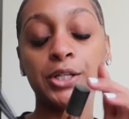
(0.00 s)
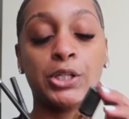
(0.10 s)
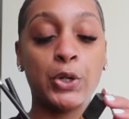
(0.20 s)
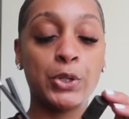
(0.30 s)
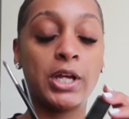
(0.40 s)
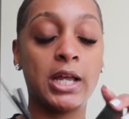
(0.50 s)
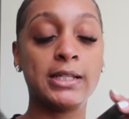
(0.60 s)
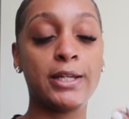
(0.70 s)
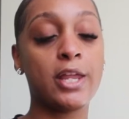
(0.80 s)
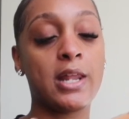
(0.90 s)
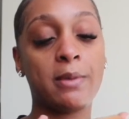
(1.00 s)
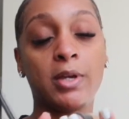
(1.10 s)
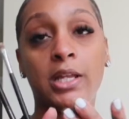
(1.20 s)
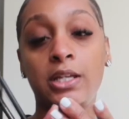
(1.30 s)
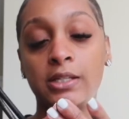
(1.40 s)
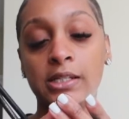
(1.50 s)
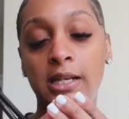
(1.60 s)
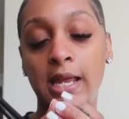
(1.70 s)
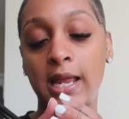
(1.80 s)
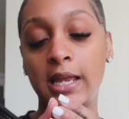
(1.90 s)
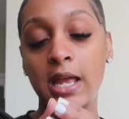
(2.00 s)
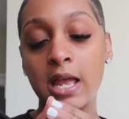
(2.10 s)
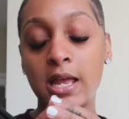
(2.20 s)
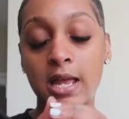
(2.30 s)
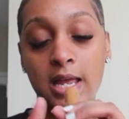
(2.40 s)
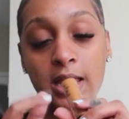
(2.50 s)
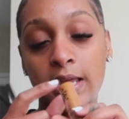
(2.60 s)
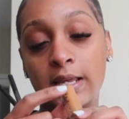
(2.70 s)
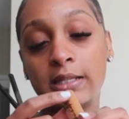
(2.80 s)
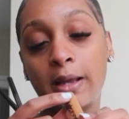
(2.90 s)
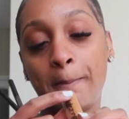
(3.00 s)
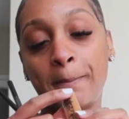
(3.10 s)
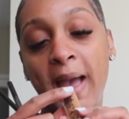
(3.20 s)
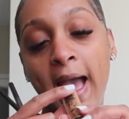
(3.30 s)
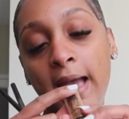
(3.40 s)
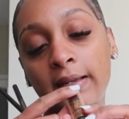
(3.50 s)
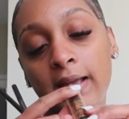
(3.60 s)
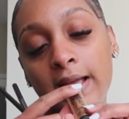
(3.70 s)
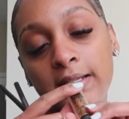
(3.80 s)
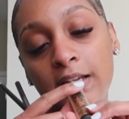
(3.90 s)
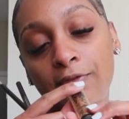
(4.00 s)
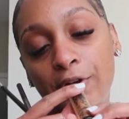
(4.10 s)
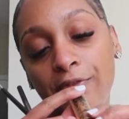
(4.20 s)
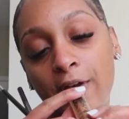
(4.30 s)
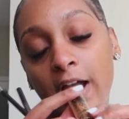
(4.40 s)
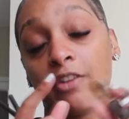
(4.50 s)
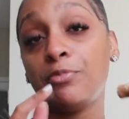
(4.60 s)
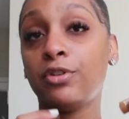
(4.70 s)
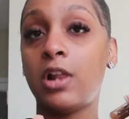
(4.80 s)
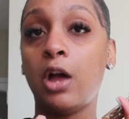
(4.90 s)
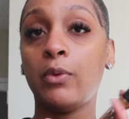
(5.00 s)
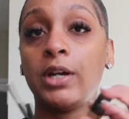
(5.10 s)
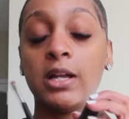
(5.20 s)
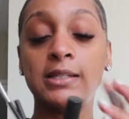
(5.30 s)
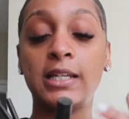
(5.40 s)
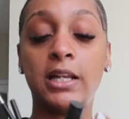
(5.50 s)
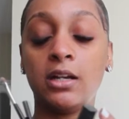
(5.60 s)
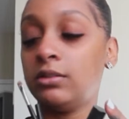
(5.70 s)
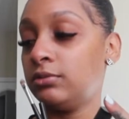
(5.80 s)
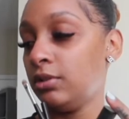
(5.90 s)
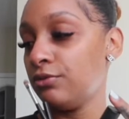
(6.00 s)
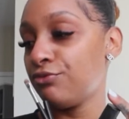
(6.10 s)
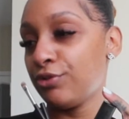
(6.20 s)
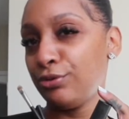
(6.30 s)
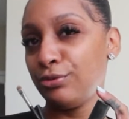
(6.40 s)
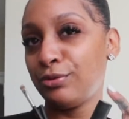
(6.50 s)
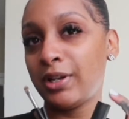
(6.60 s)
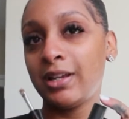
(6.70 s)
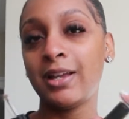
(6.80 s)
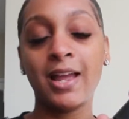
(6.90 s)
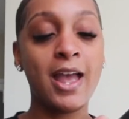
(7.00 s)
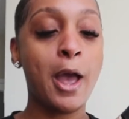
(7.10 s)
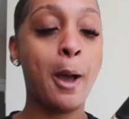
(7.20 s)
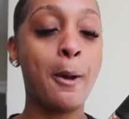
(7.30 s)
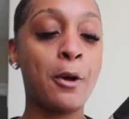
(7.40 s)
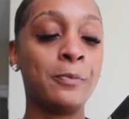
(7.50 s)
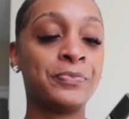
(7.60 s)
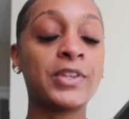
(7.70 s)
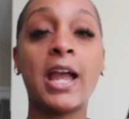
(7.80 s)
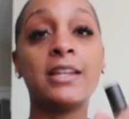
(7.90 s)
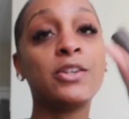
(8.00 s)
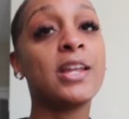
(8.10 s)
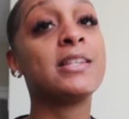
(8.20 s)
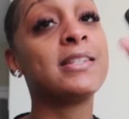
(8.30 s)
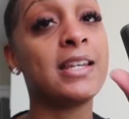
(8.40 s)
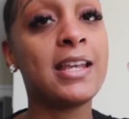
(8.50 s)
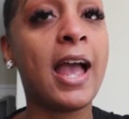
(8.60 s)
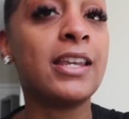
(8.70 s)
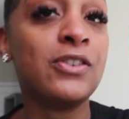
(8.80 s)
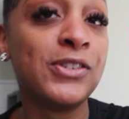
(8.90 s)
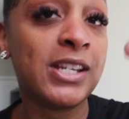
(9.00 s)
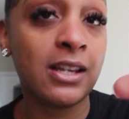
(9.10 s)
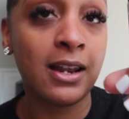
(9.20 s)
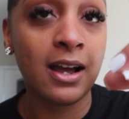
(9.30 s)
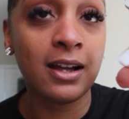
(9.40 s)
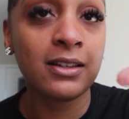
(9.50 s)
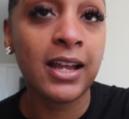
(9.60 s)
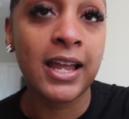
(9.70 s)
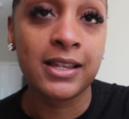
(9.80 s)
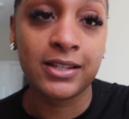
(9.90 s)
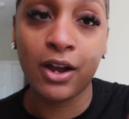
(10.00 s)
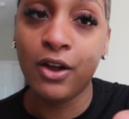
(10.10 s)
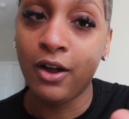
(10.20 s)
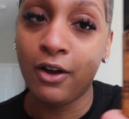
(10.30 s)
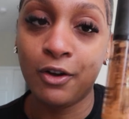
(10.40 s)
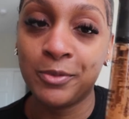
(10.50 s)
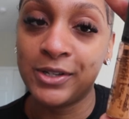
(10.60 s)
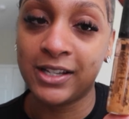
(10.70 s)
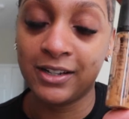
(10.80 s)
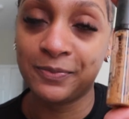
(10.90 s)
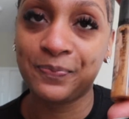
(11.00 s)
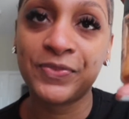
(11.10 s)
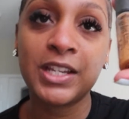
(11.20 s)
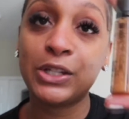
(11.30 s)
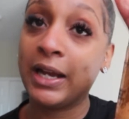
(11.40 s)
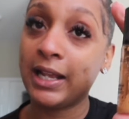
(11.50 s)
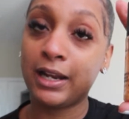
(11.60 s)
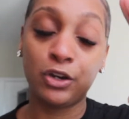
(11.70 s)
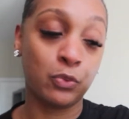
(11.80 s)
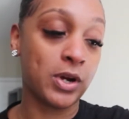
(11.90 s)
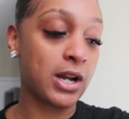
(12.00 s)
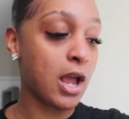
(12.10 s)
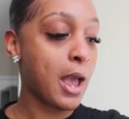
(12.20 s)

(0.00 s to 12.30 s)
so the concealer that I'm going to use today is MAC NC45 Prolonged Wear Concealer. Ooh, rude. As you can see, I use this a lot. It's almost done, so I gotta get a new one.